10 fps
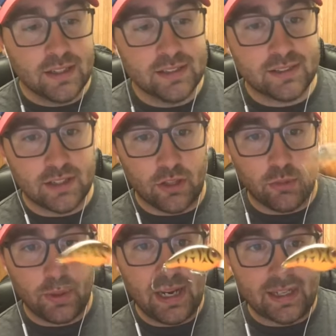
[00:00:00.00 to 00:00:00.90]
This is a
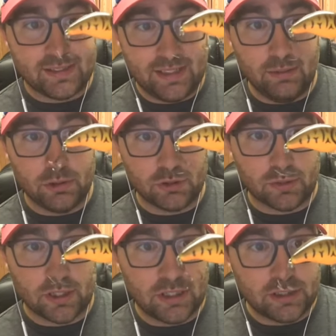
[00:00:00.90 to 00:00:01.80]
3XD, which
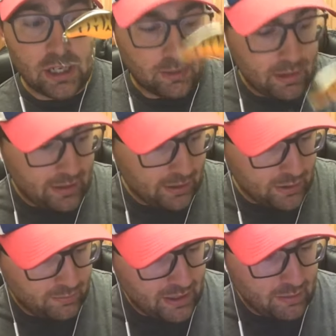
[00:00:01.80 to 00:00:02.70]
we're going to talk about
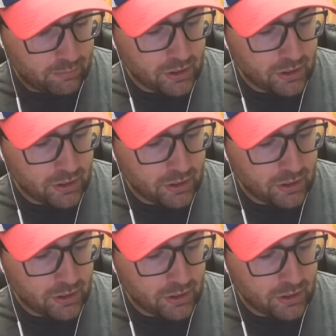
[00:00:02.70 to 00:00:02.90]
here in a minute,